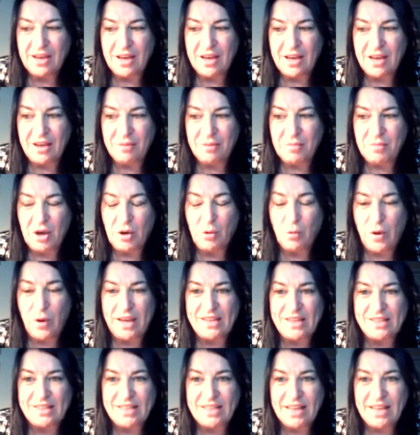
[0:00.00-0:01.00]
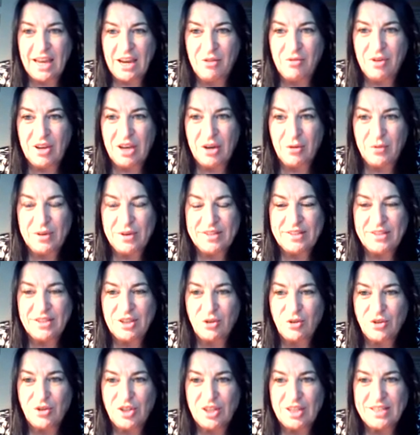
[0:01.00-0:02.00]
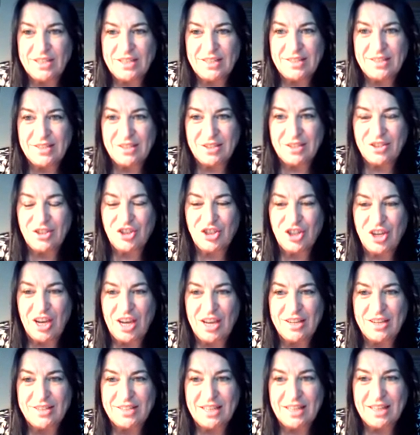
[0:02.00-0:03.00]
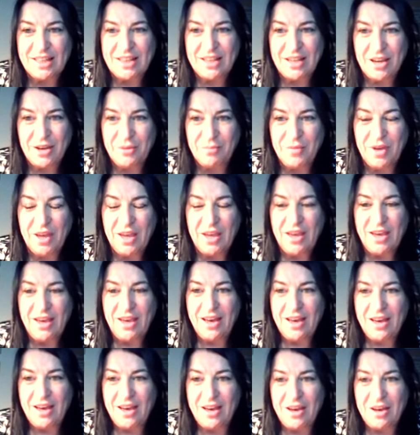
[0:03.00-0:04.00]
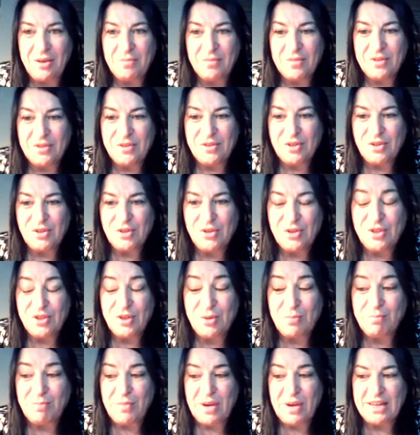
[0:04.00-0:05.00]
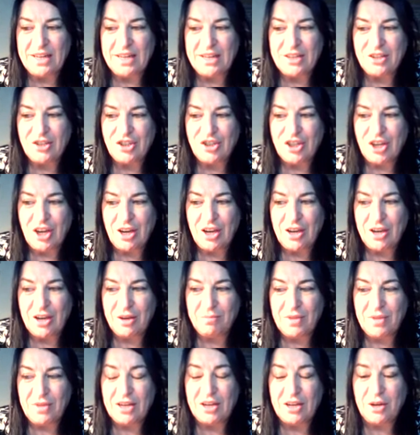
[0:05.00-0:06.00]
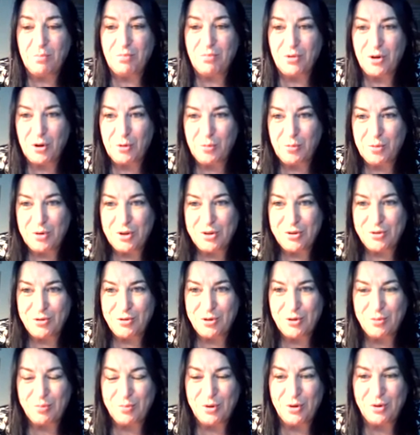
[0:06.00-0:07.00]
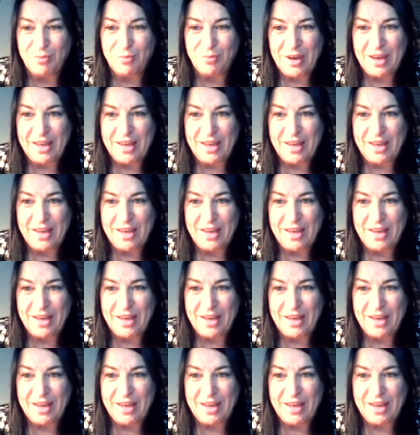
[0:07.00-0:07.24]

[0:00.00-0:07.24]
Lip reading: a waiting area with socially distanced chairs in them to manage an appropriate throughput.